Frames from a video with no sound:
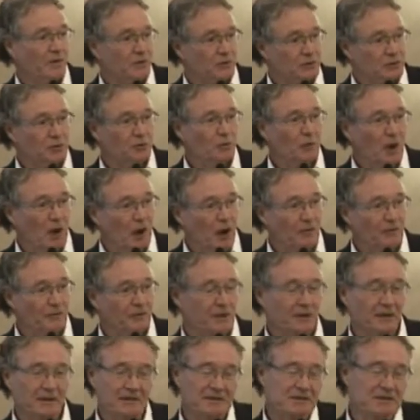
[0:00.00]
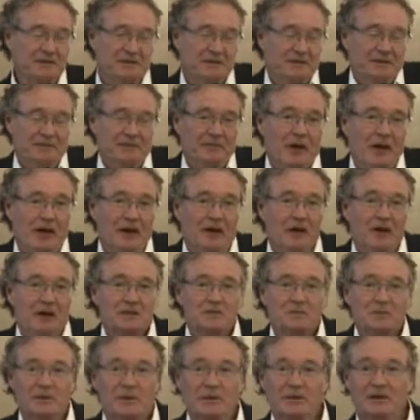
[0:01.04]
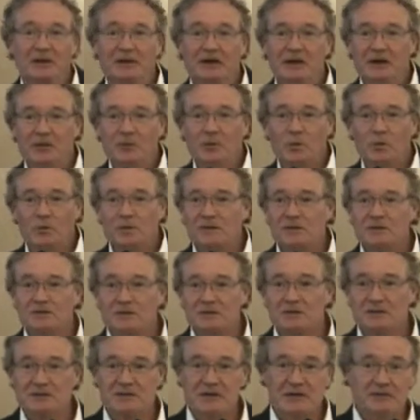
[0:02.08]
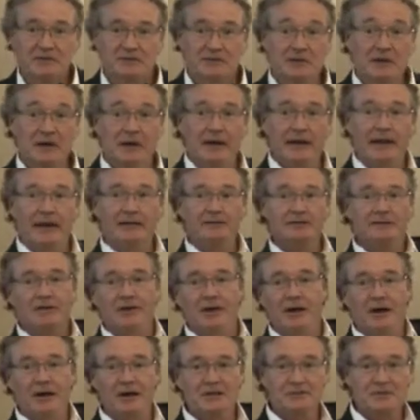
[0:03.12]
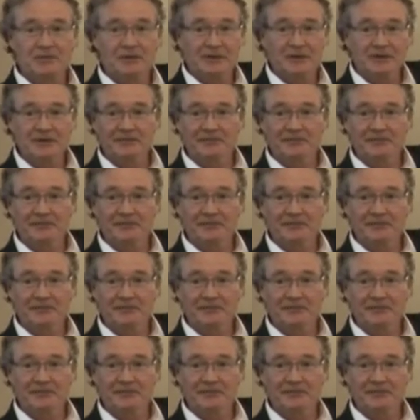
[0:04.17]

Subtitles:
Too often, at least in my hospital, what we used to say was, that was the hospital.